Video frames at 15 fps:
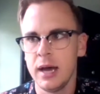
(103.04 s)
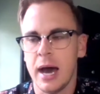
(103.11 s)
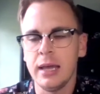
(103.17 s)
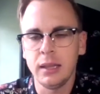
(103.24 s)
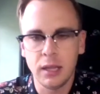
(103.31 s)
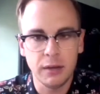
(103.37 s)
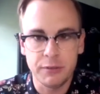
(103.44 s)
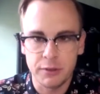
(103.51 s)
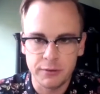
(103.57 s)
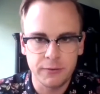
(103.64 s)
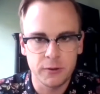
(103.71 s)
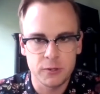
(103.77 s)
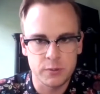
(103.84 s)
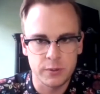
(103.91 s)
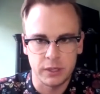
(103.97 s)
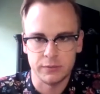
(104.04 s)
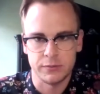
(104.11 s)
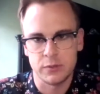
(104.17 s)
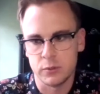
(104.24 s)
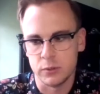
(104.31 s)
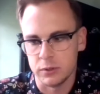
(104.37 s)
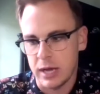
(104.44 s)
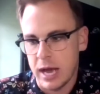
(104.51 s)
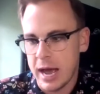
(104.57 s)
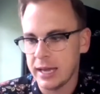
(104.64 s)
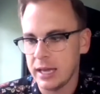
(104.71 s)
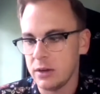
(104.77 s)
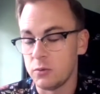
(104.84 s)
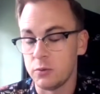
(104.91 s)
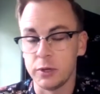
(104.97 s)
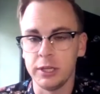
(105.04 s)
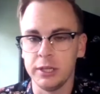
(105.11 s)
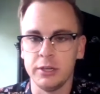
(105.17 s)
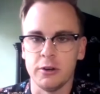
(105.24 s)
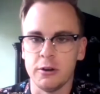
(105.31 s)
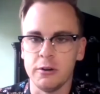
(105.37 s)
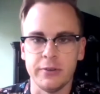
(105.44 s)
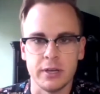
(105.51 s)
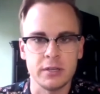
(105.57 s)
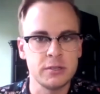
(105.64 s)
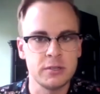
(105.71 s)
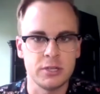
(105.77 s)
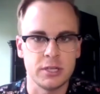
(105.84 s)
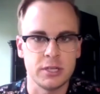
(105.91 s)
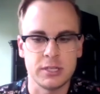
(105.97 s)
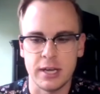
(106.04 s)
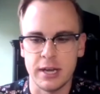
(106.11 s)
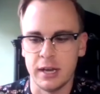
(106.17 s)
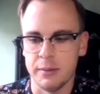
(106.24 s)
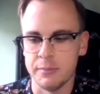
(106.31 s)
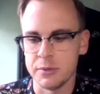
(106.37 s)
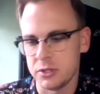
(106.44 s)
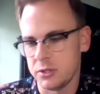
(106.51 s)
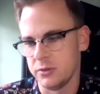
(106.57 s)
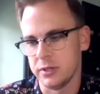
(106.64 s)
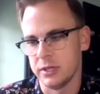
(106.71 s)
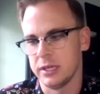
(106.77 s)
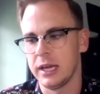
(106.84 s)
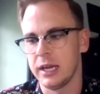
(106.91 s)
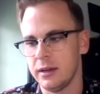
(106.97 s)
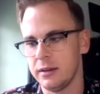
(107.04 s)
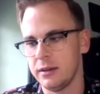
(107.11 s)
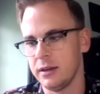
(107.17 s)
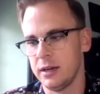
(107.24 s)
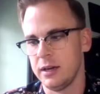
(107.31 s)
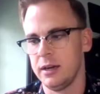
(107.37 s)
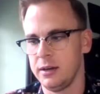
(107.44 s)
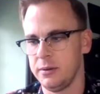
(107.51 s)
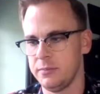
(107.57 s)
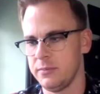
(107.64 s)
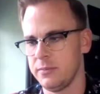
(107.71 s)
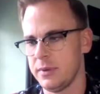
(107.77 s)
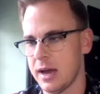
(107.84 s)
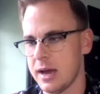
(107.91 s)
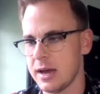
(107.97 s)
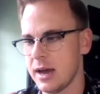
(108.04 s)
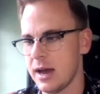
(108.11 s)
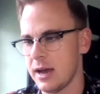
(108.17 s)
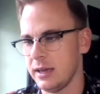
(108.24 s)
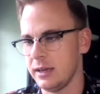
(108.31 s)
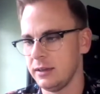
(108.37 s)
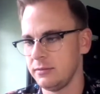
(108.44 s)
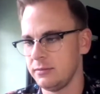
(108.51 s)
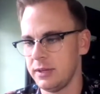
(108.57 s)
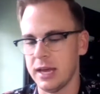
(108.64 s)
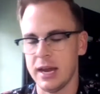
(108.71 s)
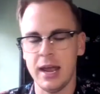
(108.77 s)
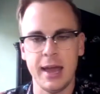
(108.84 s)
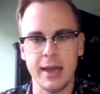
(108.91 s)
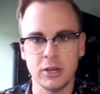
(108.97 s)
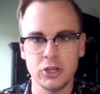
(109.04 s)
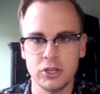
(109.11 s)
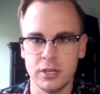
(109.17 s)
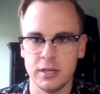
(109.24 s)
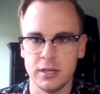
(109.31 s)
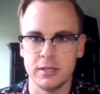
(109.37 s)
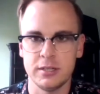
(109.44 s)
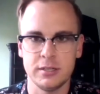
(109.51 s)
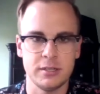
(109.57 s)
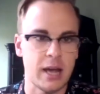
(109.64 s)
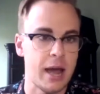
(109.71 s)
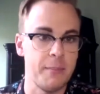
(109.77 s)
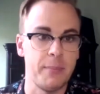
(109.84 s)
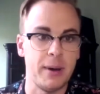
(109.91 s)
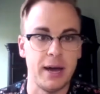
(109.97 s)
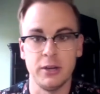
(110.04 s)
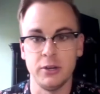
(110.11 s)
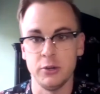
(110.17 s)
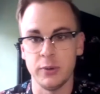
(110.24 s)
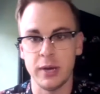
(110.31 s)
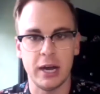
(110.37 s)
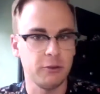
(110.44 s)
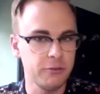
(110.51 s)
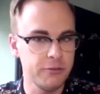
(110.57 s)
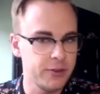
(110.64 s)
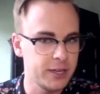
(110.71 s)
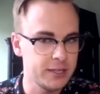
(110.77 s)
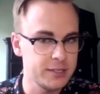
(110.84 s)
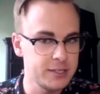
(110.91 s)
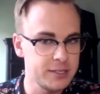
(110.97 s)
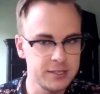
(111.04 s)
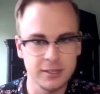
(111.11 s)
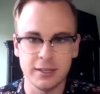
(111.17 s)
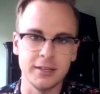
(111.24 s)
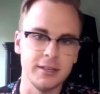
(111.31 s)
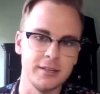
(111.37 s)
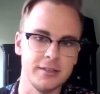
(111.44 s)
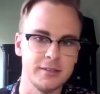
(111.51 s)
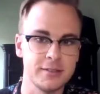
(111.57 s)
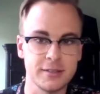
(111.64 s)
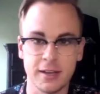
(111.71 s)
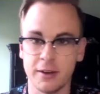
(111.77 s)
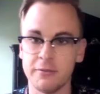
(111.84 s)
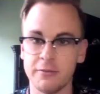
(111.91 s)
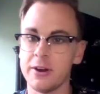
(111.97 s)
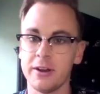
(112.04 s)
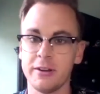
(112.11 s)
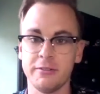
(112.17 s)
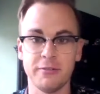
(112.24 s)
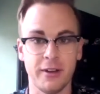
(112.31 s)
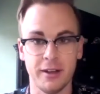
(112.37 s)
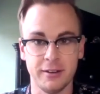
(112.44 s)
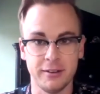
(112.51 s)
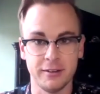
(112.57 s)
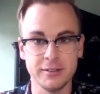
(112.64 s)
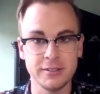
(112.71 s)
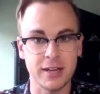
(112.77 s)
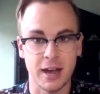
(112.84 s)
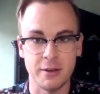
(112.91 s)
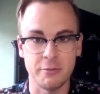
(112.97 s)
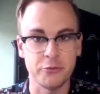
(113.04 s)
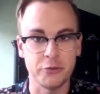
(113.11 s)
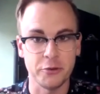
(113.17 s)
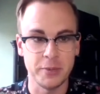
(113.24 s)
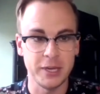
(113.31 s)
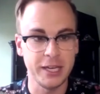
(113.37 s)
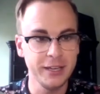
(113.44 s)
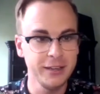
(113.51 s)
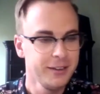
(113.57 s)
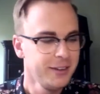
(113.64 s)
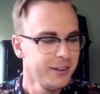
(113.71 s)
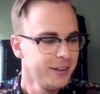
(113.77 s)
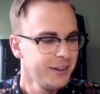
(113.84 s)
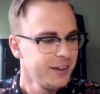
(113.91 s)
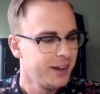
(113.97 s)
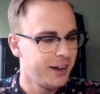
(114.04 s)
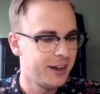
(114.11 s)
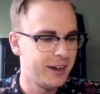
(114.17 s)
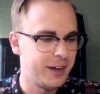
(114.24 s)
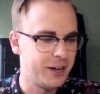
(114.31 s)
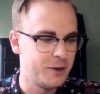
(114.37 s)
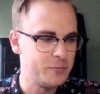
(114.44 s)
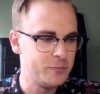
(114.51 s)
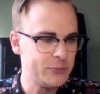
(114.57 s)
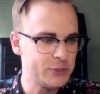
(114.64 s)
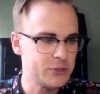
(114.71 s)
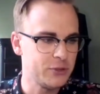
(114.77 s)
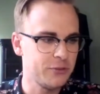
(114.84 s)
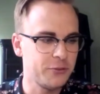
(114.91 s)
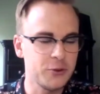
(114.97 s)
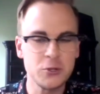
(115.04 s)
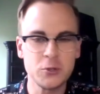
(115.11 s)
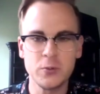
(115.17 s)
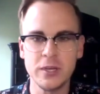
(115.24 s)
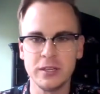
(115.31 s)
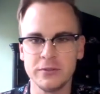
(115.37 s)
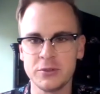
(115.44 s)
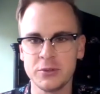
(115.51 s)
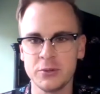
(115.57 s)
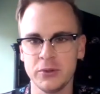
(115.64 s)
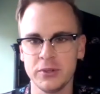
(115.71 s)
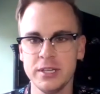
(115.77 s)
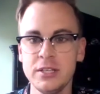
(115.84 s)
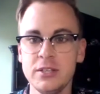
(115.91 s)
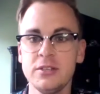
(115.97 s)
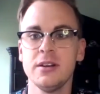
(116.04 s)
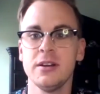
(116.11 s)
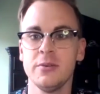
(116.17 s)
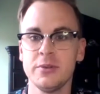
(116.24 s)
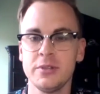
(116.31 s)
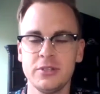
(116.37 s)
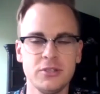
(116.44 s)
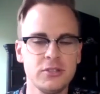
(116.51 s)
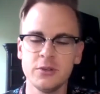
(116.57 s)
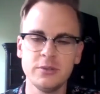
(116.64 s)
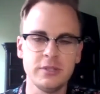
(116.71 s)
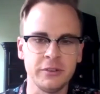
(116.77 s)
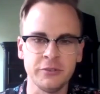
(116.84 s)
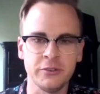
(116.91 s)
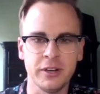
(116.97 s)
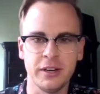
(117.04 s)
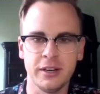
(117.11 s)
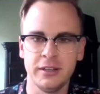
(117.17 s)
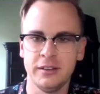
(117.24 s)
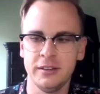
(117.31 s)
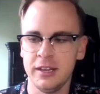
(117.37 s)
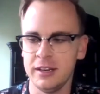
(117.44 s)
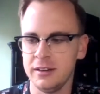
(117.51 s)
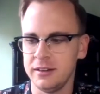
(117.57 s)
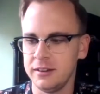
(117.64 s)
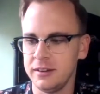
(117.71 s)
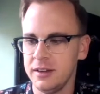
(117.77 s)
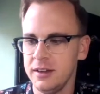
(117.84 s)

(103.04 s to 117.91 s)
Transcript: love the first week of school. I get really nervous, just like I'm a student again. I get anxious. I buy a new outfit. It is a very fun time for me. So the first week of school this year, it was just so different. And